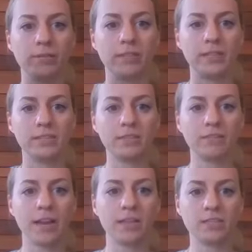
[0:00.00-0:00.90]
of this
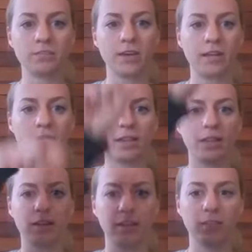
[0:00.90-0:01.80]
effect rather
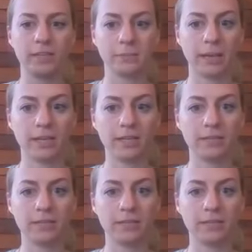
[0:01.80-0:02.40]
than the spike.